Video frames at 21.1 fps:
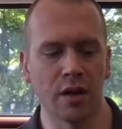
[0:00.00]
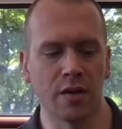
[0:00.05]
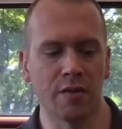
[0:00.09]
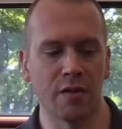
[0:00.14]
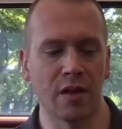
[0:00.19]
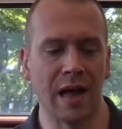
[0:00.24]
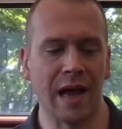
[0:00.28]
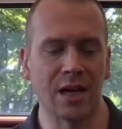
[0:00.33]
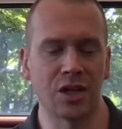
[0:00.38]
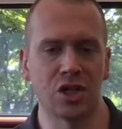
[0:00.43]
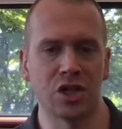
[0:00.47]

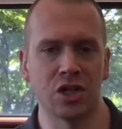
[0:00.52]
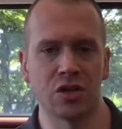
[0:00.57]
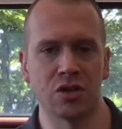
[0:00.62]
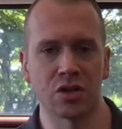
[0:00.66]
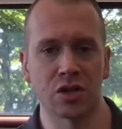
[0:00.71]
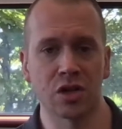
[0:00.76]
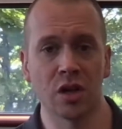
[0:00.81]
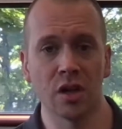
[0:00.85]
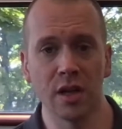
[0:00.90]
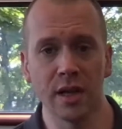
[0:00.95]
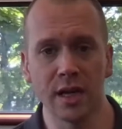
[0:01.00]
last year's
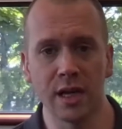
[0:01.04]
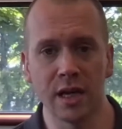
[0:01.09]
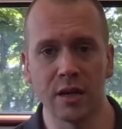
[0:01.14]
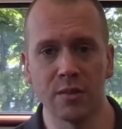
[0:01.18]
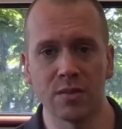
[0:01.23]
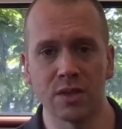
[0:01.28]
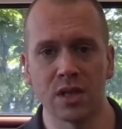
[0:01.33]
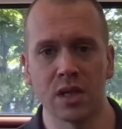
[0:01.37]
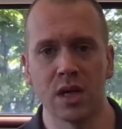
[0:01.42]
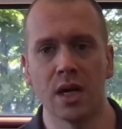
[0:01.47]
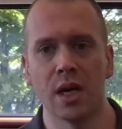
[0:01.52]

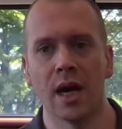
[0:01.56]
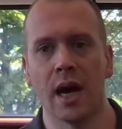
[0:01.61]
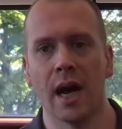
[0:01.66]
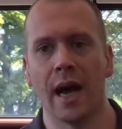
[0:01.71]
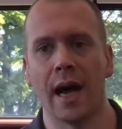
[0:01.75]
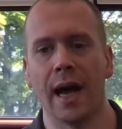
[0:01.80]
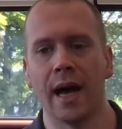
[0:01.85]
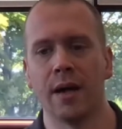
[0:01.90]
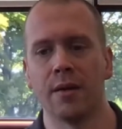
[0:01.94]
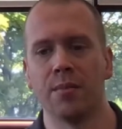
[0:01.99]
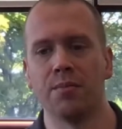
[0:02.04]
claims
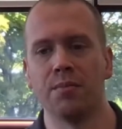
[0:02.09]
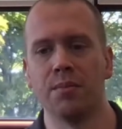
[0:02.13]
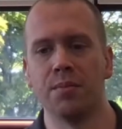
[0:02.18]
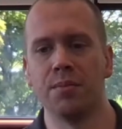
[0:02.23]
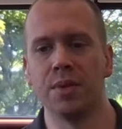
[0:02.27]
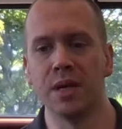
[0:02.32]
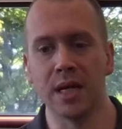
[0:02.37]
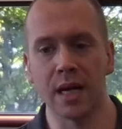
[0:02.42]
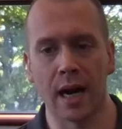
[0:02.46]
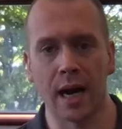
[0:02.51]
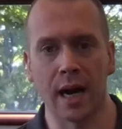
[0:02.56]
had
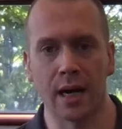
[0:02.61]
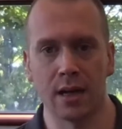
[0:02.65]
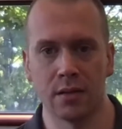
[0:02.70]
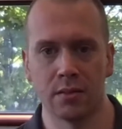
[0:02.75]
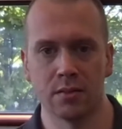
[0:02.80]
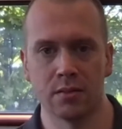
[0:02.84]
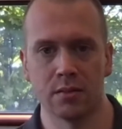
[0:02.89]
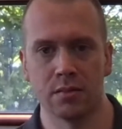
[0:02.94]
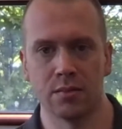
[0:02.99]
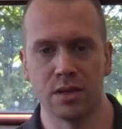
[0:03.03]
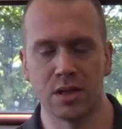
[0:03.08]
BI,
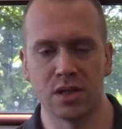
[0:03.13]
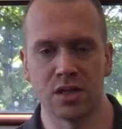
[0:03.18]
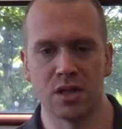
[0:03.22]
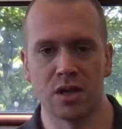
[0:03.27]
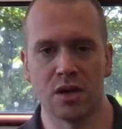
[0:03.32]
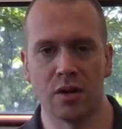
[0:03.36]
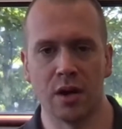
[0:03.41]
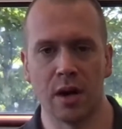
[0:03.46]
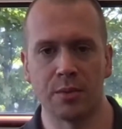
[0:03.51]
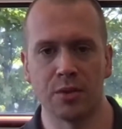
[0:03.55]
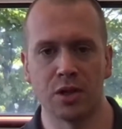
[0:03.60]
business
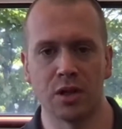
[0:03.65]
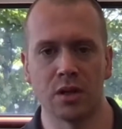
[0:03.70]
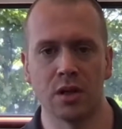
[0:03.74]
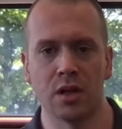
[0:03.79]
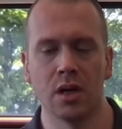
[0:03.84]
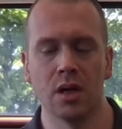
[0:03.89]
interruption.